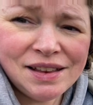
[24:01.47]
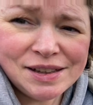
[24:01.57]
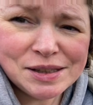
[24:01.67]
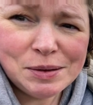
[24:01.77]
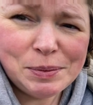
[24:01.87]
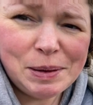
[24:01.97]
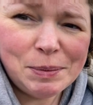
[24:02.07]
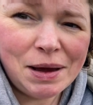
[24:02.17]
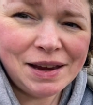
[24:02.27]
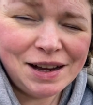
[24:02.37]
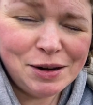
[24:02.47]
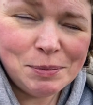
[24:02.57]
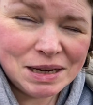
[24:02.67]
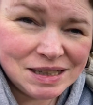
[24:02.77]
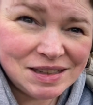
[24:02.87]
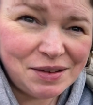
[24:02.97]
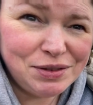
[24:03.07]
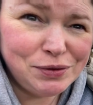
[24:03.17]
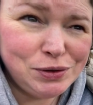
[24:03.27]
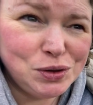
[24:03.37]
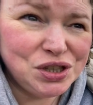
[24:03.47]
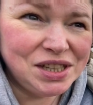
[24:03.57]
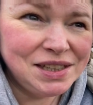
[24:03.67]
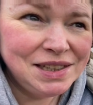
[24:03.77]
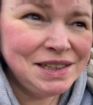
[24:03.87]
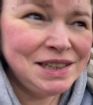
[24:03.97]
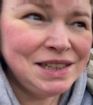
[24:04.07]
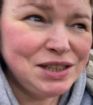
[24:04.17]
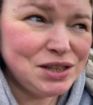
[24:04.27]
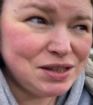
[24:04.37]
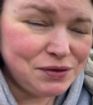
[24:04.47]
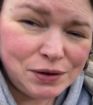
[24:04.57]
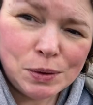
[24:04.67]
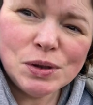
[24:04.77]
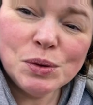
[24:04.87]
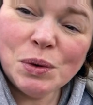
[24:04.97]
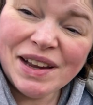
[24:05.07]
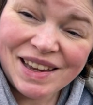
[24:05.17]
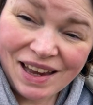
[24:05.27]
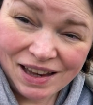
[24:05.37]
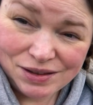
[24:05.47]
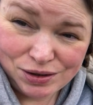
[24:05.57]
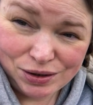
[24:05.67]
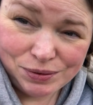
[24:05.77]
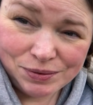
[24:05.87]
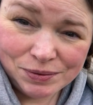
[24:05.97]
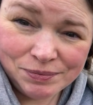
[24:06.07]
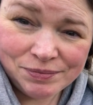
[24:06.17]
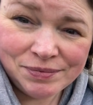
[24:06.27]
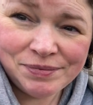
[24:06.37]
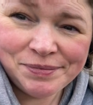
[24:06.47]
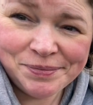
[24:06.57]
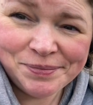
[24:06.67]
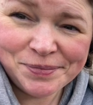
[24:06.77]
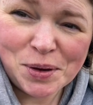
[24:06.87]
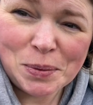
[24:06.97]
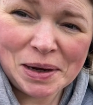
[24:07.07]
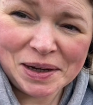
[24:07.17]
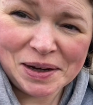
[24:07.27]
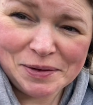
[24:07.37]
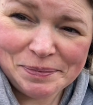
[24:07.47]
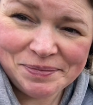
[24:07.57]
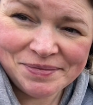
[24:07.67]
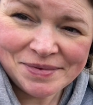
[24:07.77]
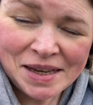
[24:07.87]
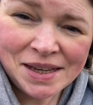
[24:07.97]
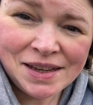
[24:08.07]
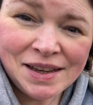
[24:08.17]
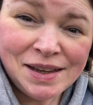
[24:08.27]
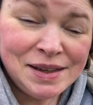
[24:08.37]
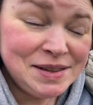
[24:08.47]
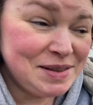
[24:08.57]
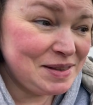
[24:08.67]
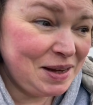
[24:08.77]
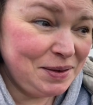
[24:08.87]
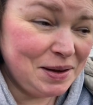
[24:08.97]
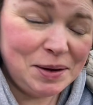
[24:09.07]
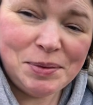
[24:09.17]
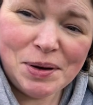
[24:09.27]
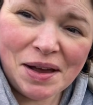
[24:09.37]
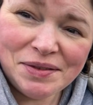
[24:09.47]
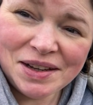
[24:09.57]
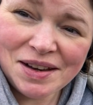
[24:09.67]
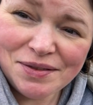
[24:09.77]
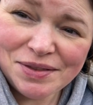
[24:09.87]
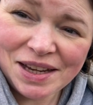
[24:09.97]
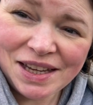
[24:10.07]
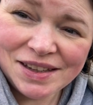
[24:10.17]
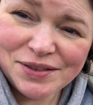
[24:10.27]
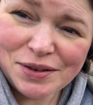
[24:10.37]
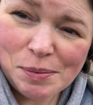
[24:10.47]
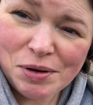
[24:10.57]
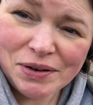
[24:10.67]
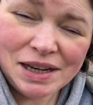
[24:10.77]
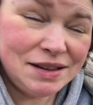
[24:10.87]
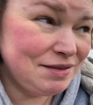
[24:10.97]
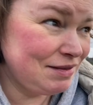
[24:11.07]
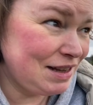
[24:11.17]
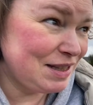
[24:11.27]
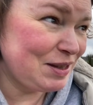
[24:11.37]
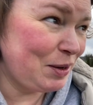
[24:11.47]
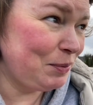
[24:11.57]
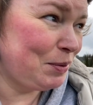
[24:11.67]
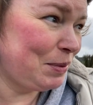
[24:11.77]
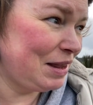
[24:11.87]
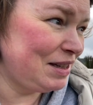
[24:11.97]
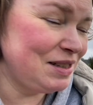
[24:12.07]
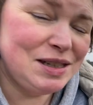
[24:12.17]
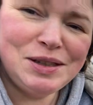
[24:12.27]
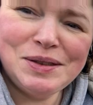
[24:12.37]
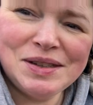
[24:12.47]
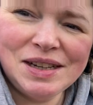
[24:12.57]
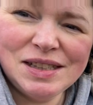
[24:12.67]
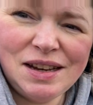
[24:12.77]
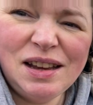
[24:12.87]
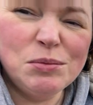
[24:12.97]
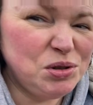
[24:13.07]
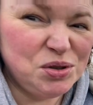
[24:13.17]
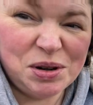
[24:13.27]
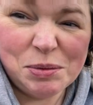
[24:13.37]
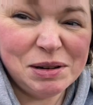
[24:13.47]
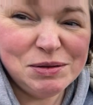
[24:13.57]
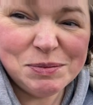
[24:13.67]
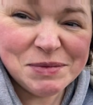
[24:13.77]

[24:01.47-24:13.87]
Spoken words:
that's going to be my kind of mindset for the future, just to focus on what I can do, not what I can't. So hope you're having a lovely February. Let's hope the weather continues nicely. I'm sure it won't.